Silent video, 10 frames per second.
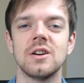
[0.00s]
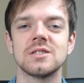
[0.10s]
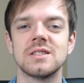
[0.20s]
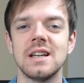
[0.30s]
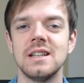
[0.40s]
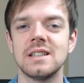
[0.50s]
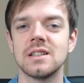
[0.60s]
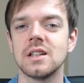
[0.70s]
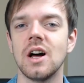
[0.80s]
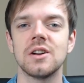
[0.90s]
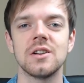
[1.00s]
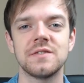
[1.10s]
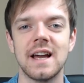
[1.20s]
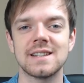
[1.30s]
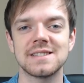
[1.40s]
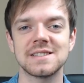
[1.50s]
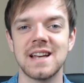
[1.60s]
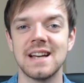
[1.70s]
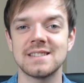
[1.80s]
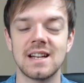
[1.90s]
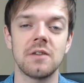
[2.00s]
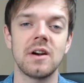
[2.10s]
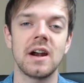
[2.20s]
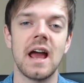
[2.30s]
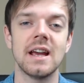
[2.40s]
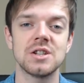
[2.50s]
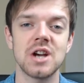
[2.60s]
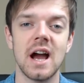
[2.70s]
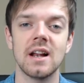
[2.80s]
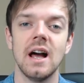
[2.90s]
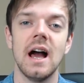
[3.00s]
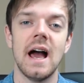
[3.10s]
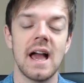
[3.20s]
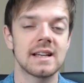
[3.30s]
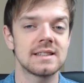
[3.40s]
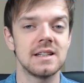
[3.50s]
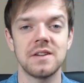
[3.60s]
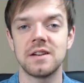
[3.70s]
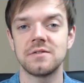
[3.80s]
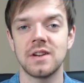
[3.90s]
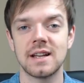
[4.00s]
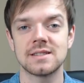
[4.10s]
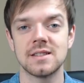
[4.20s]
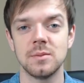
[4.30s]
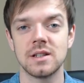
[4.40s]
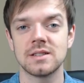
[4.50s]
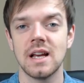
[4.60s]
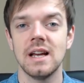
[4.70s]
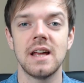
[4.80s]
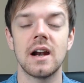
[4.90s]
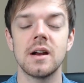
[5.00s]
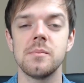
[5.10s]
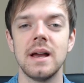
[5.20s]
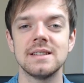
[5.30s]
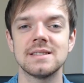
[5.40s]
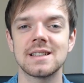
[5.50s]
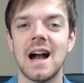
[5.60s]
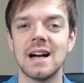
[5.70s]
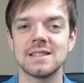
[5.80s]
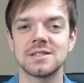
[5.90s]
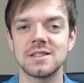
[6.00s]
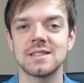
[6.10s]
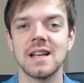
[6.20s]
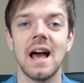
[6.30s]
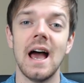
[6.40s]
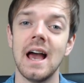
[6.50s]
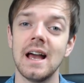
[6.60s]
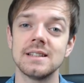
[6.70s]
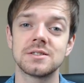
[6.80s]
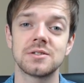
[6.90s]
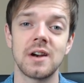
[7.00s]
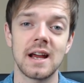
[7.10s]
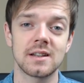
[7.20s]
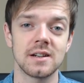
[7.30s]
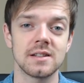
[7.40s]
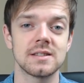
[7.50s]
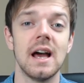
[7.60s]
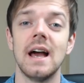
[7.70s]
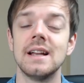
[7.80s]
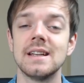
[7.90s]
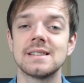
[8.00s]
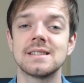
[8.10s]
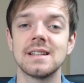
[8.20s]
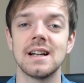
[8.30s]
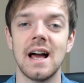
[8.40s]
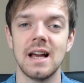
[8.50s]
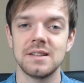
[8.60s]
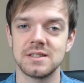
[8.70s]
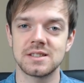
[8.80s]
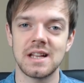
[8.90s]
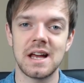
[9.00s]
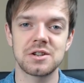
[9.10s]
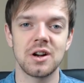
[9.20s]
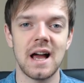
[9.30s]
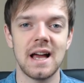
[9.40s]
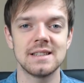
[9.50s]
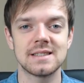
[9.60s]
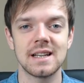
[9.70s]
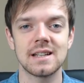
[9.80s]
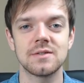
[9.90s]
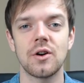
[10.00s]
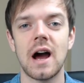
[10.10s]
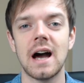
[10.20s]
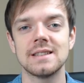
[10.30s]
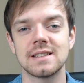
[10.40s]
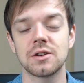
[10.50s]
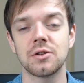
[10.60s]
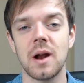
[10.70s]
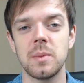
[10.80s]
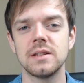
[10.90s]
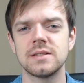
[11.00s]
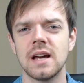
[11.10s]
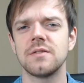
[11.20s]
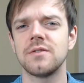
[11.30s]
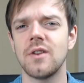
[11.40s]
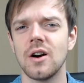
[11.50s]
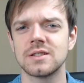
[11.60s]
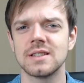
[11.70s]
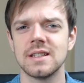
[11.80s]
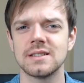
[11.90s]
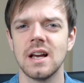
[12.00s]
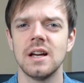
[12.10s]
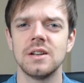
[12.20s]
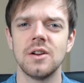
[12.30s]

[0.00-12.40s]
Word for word: because they need a lot of exercise and are very agile, active and flexible. They are amazing hunters and trackers, and they still have this natural instinct for hunting rabbits and foxes.